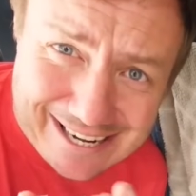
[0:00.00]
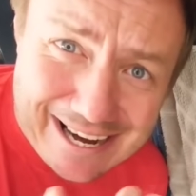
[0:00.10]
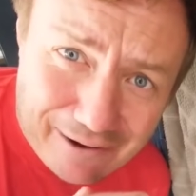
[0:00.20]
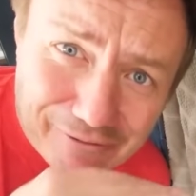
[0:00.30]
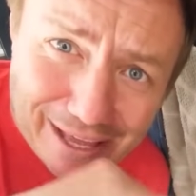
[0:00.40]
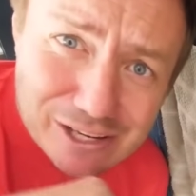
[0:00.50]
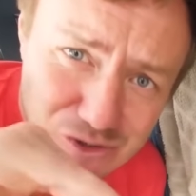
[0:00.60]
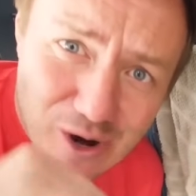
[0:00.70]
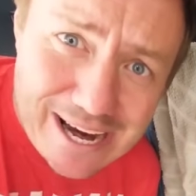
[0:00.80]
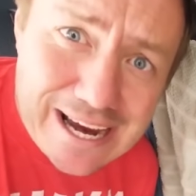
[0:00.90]
seeing if that
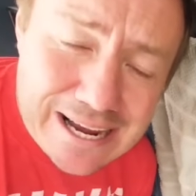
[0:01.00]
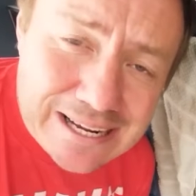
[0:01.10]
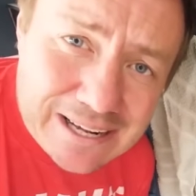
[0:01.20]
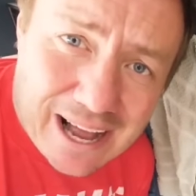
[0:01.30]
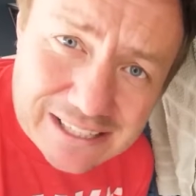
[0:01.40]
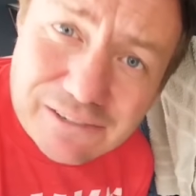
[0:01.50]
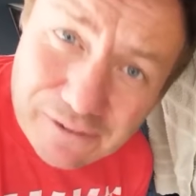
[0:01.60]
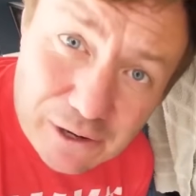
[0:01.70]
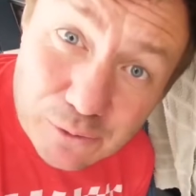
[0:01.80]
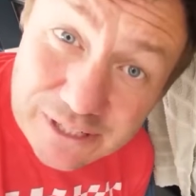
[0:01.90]
tray has
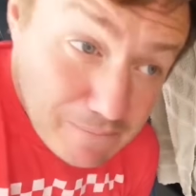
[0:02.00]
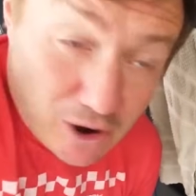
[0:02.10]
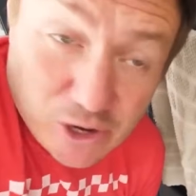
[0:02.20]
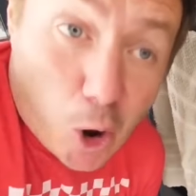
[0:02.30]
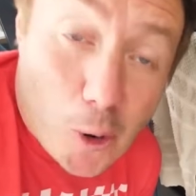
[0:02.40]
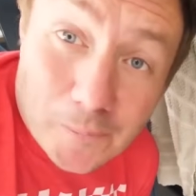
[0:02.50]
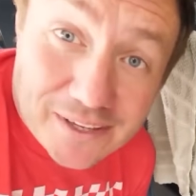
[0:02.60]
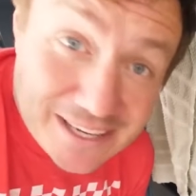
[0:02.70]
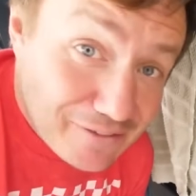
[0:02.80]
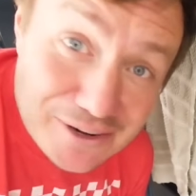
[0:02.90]
filled. It might not,
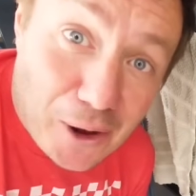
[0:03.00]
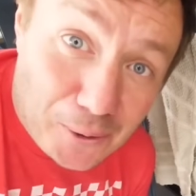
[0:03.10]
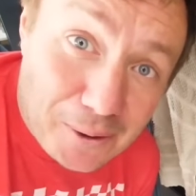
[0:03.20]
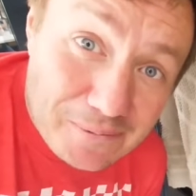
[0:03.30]
you never know.